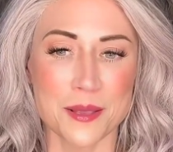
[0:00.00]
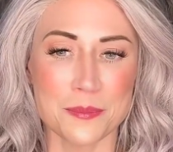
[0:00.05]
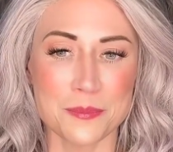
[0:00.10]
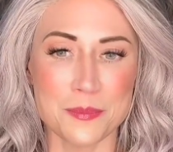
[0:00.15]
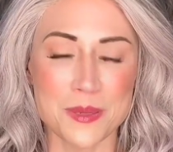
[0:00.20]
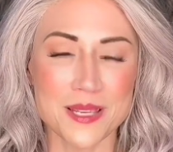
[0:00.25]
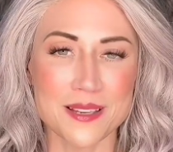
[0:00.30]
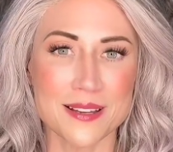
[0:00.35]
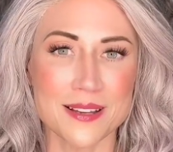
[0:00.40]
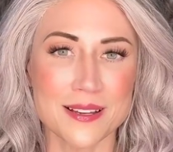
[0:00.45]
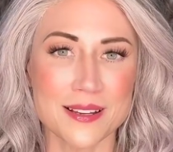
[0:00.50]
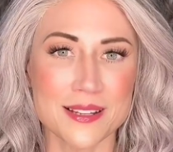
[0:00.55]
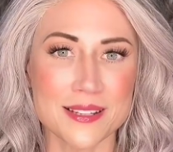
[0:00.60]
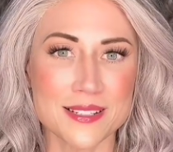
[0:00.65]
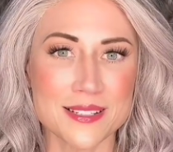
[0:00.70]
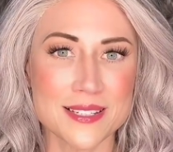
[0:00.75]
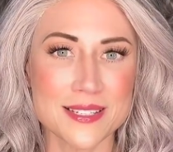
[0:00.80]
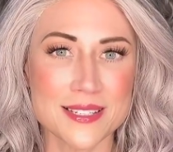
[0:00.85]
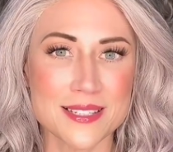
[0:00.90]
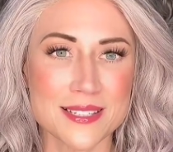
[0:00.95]

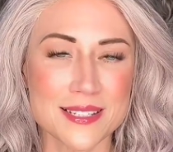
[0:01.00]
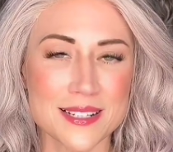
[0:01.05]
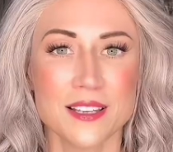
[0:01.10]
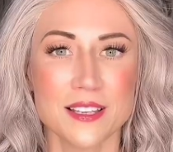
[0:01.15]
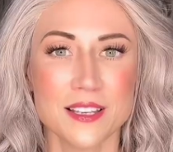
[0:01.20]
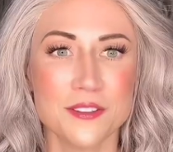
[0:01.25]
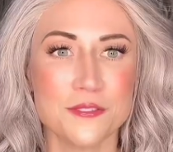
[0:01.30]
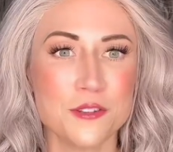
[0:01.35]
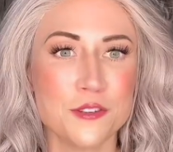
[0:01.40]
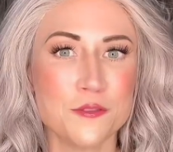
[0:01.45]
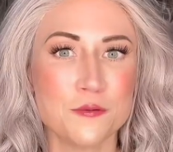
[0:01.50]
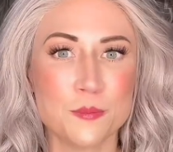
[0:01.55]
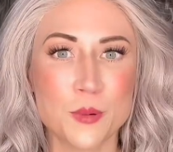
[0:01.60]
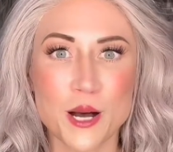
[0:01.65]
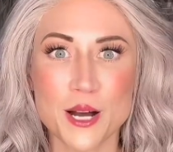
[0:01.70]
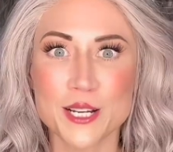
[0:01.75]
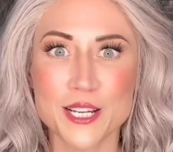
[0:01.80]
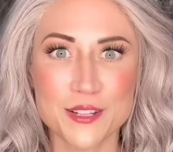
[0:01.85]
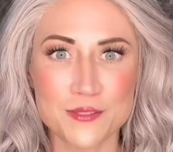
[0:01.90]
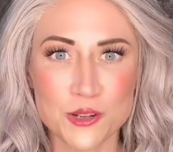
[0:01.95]
Because if you've
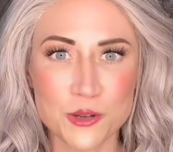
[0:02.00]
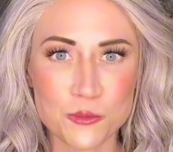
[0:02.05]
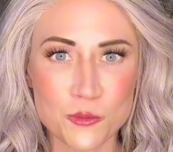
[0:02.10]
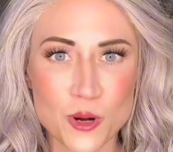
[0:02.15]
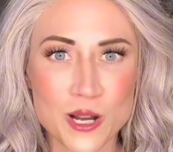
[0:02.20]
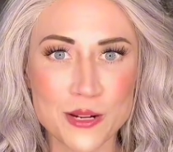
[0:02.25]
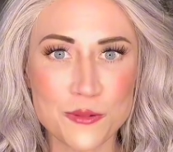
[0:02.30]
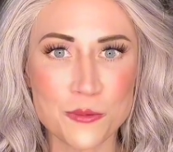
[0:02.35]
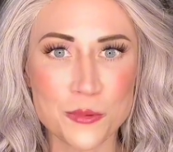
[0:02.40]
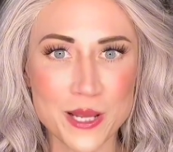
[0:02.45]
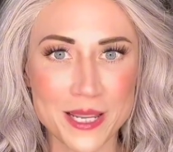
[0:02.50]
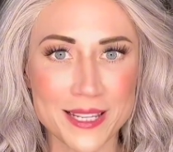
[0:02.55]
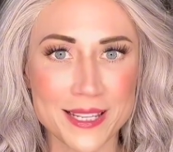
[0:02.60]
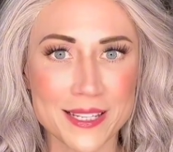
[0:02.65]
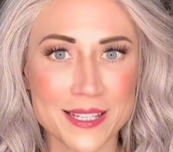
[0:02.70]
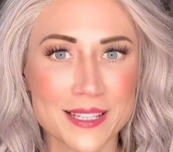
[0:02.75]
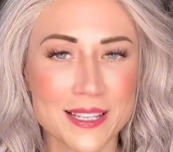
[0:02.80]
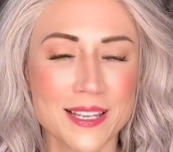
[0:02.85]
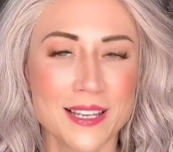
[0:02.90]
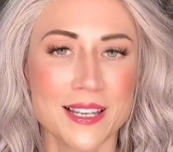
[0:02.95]
bought even one
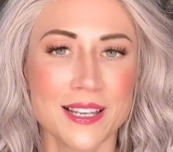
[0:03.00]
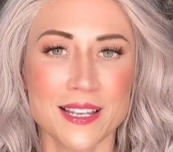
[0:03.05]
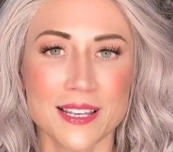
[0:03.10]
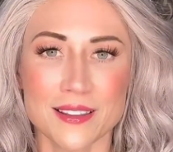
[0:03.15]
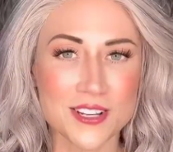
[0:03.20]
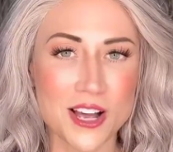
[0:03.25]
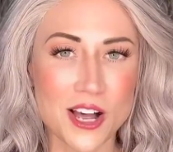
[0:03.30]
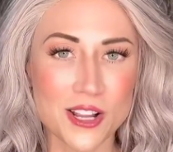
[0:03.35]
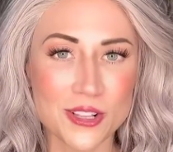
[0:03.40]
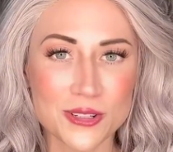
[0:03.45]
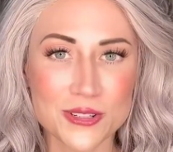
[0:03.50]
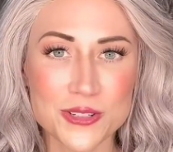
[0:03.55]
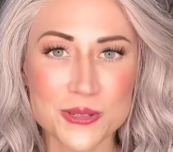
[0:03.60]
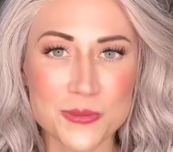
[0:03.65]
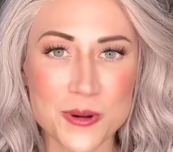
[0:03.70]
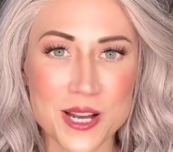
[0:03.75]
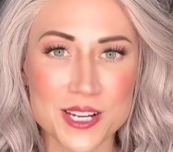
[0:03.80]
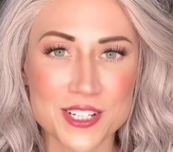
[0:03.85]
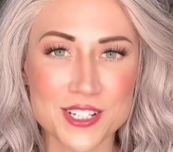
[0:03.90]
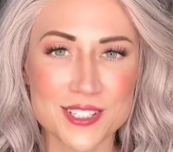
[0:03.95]
wig, color
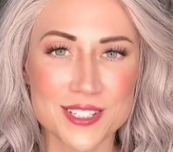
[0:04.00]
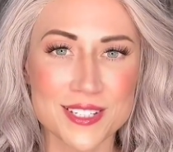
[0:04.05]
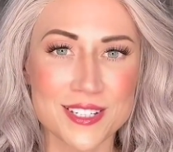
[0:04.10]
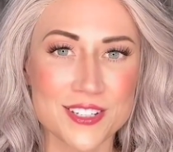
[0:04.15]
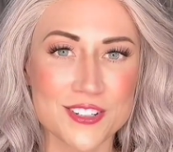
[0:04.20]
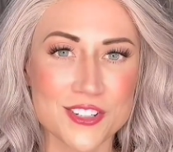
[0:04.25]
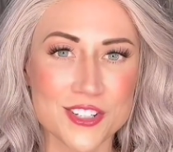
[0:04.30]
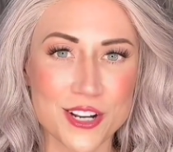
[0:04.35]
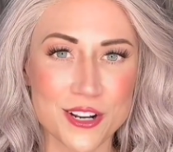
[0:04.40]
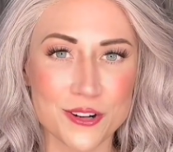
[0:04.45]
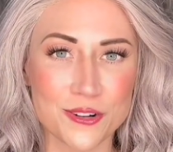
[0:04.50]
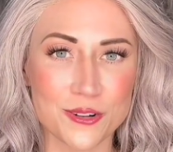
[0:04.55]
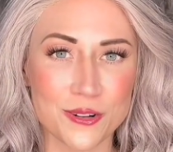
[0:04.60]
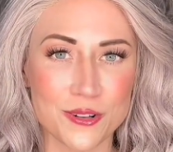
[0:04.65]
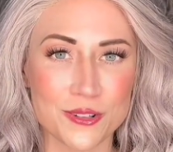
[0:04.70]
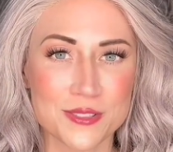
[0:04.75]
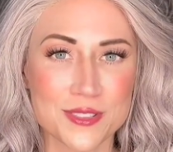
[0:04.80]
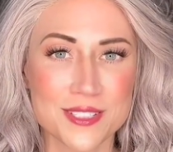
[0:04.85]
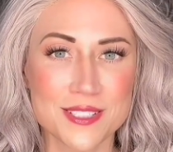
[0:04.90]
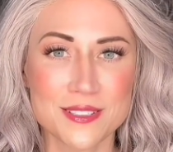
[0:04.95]
swatches in
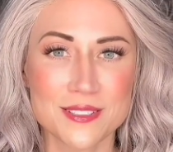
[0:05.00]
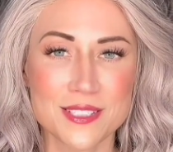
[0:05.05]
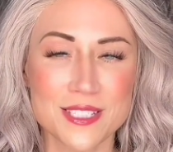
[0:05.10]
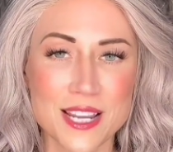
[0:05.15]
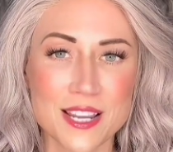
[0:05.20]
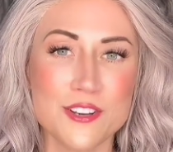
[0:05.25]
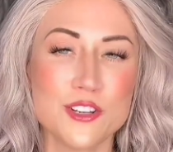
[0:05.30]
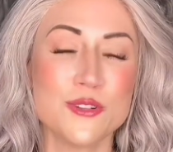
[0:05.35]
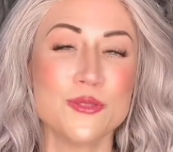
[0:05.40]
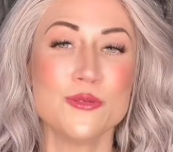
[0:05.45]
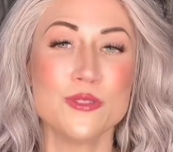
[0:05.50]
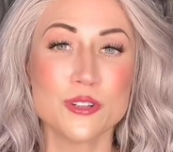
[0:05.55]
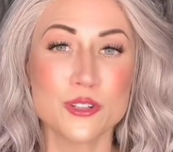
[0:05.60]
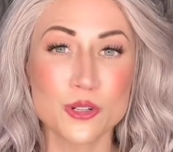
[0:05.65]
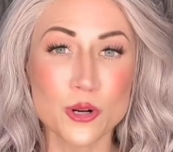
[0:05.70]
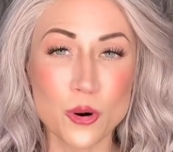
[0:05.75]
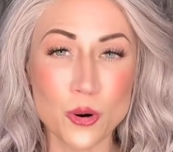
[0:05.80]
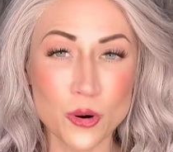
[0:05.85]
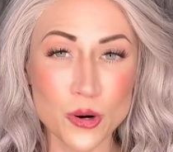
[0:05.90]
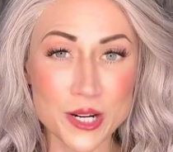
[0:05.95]
general tend to
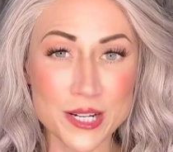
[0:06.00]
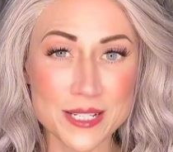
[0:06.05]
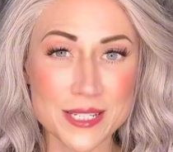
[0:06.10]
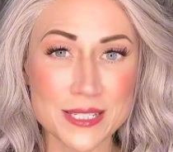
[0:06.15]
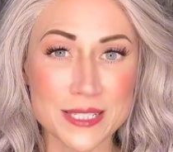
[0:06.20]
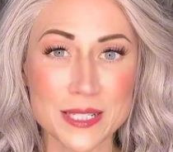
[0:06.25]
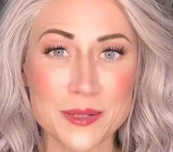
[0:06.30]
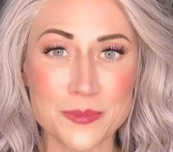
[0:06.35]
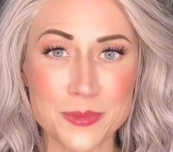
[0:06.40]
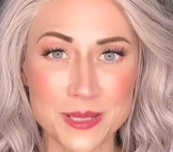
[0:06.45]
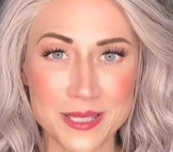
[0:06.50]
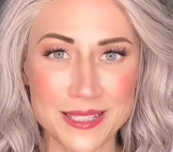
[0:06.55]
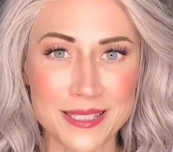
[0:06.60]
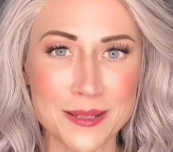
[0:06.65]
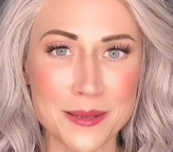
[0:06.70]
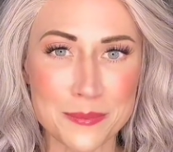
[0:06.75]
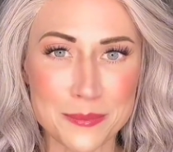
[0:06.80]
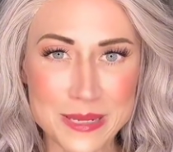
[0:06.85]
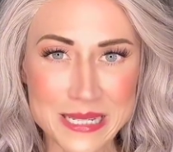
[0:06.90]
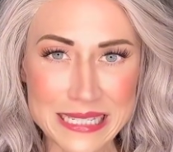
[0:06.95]
notoriously be
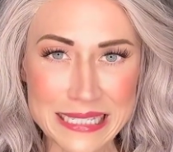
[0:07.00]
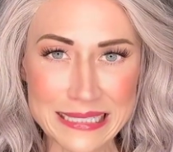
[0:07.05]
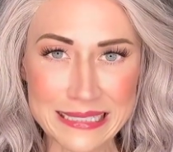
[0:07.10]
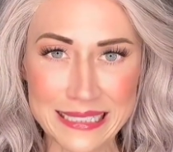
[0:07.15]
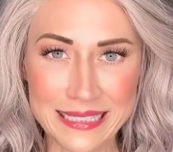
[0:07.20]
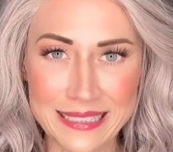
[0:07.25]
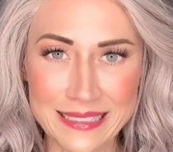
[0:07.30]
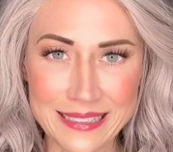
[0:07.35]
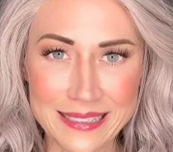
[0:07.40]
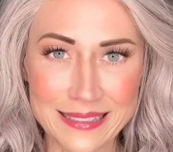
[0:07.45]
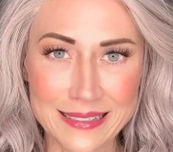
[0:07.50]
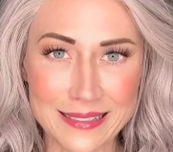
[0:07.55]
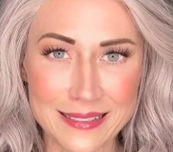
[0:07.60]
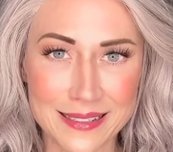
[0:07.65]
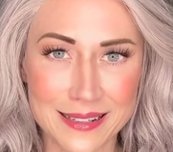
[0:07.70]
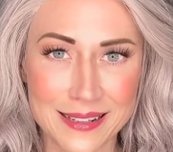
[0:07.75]
misleading.